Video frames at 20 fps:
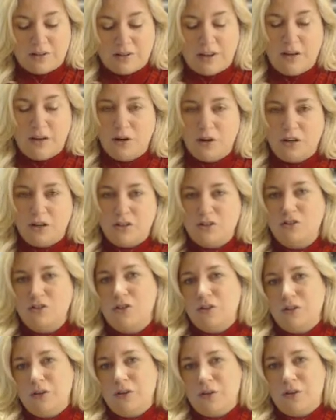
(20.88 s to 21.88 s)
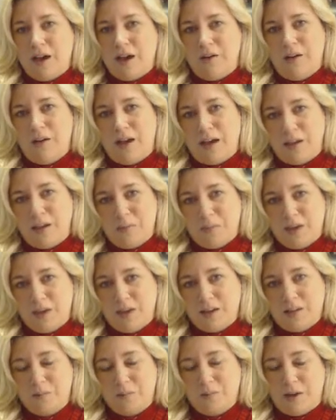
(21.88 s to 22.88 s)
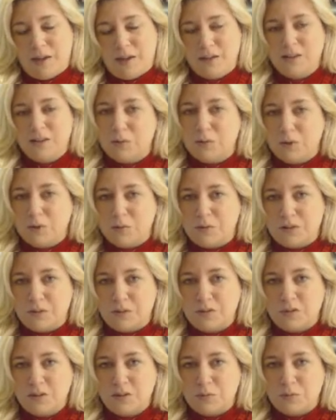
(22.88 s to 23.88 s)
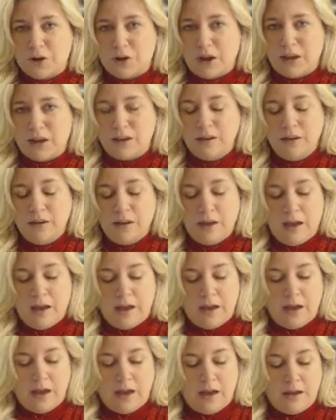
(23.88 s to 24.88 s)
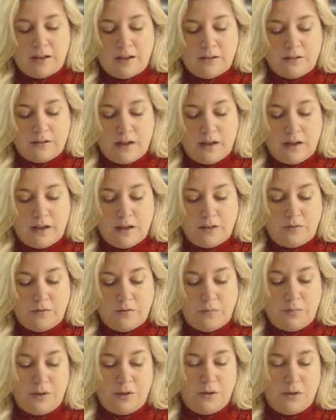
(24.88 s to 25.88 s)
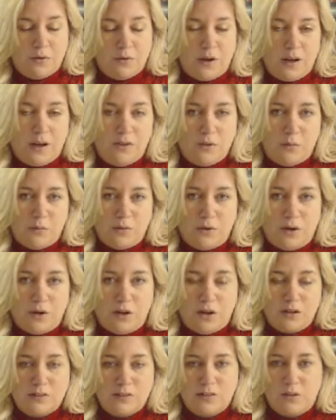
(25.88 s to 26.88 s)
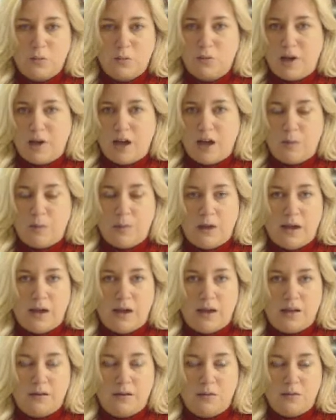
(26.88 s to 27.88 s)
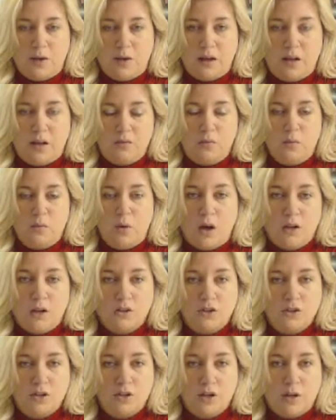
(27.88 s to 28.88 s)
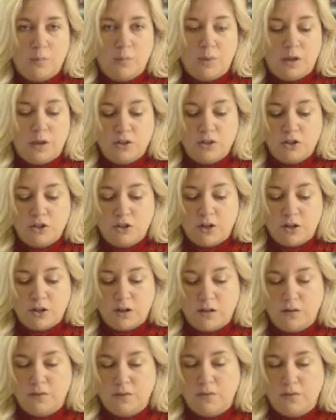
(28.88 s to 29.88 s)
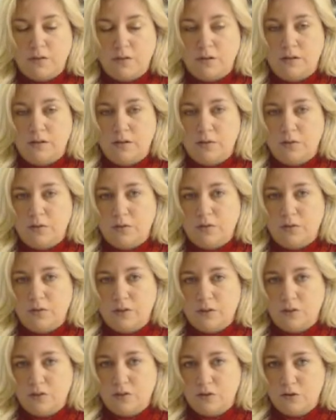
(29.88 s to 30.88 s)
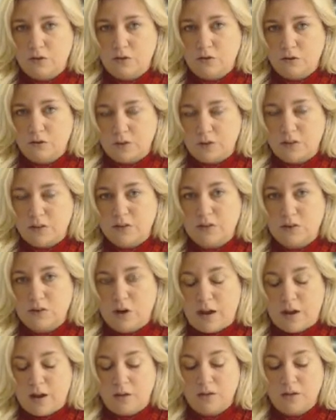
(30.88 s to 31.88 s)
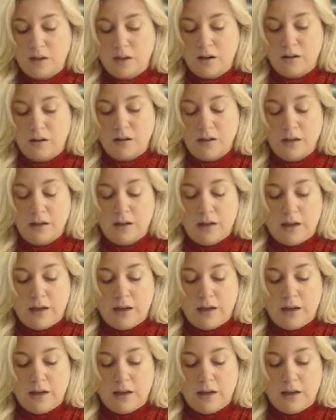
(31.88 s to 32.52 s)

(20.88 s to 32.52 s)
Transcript: Today I wanted to show you how I make my Glimmer Mist spray, and I've been around the blogs and the web and I've watched a bunch of the different videos and tutorials that are out there,